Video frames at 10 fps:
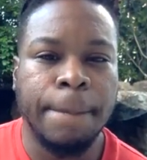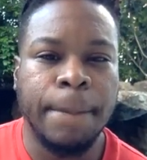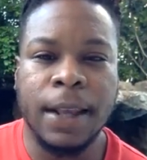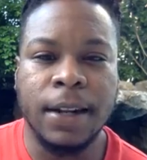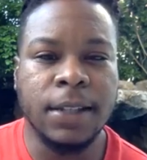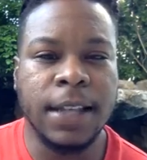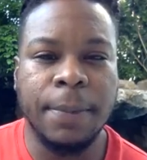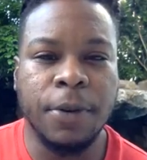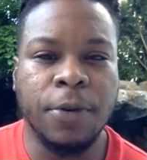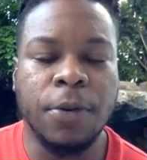And this type
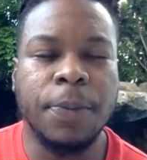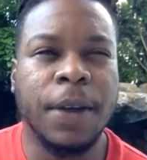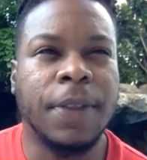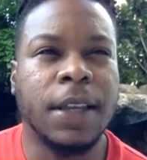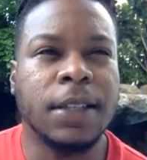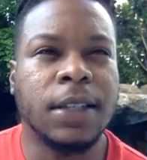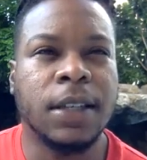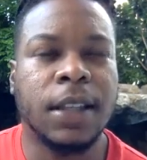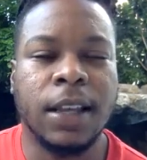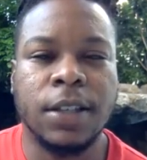of group, I think it's
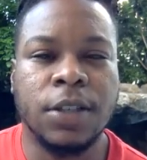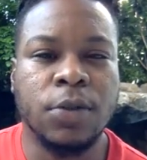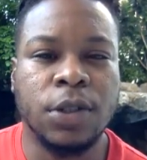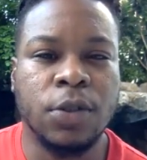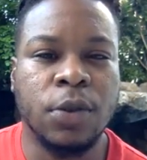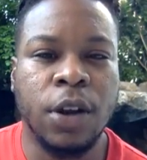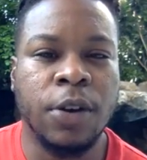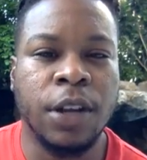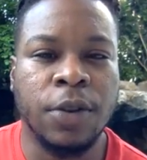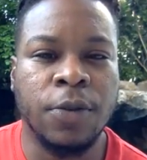like a social
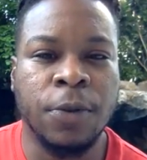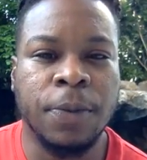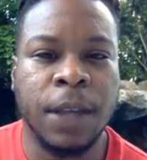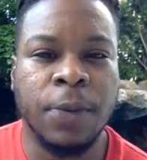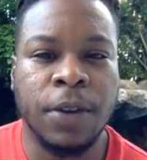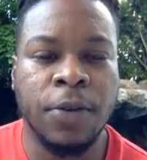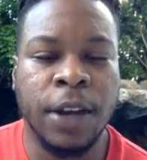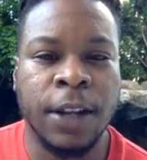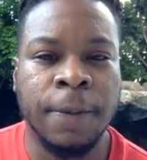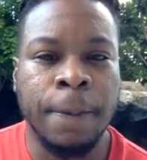learning group that we
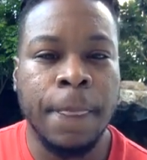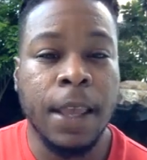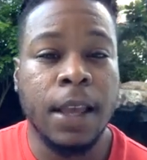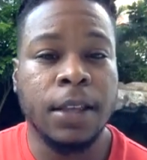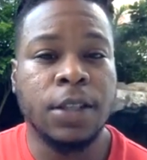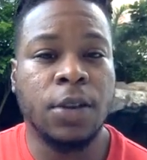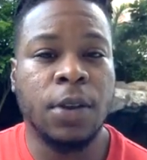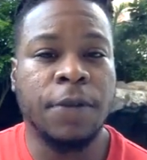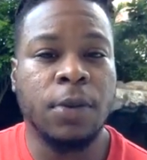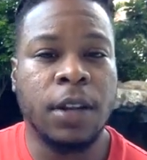created. And so
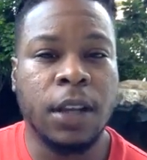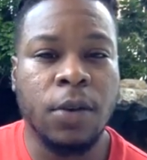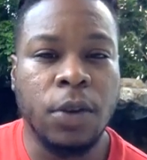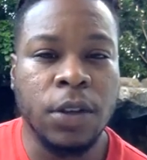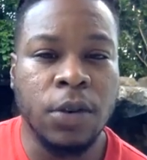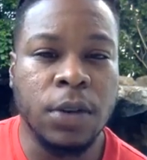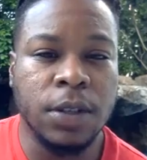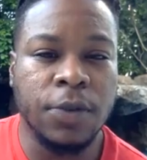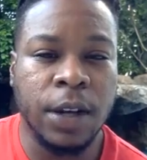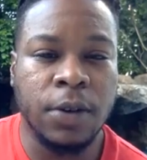if you click on
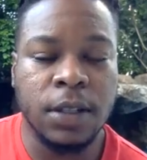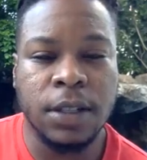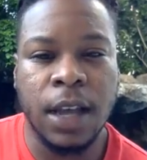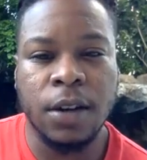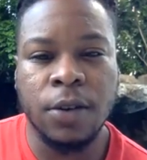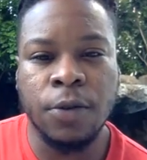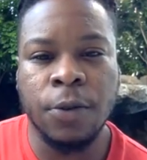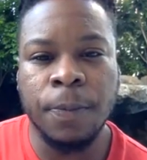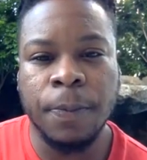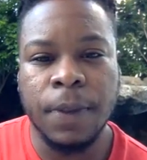units right on the side of the
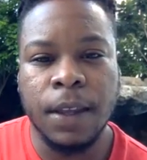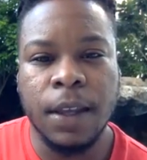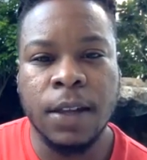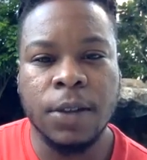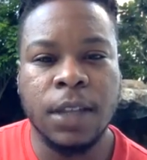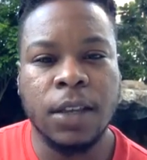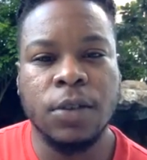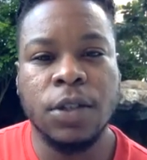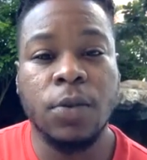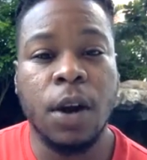group, it'll take you
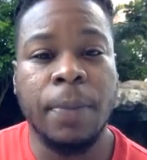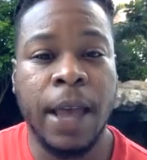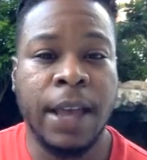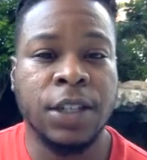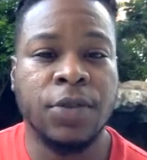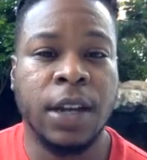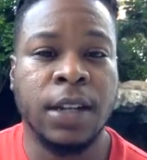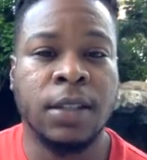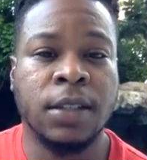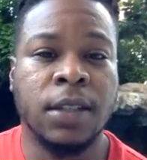to our past
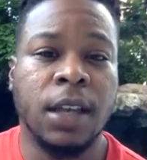trainings.